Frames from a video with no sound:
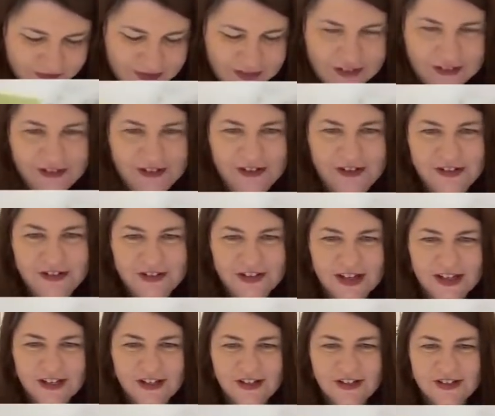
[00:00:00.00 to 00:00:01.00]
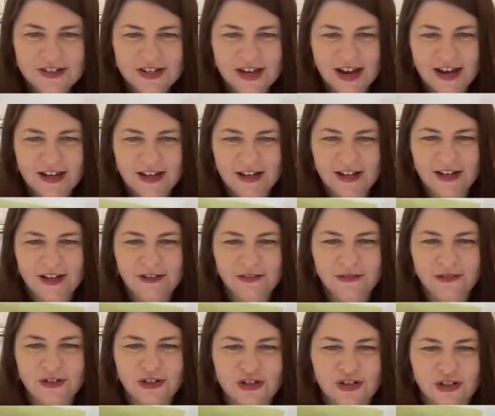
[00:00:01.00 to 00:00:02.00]
Oh, thank you, Taya,
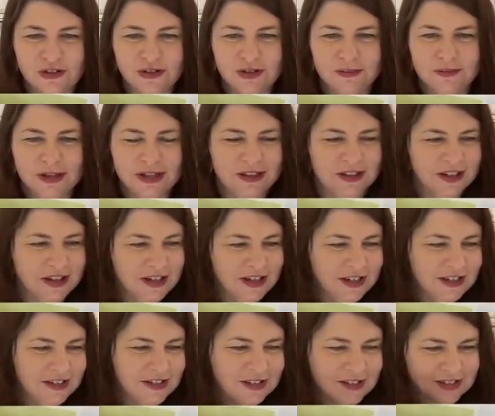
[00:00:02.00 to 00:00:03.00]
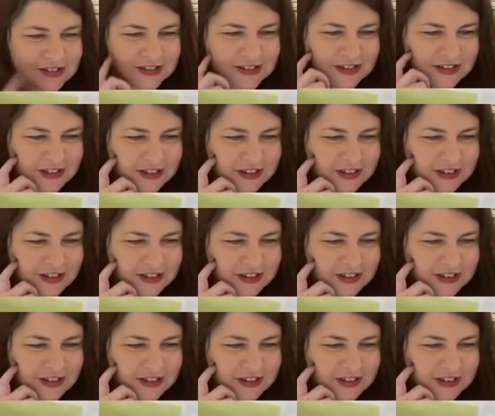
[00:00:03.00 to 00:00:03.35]
for showing me these.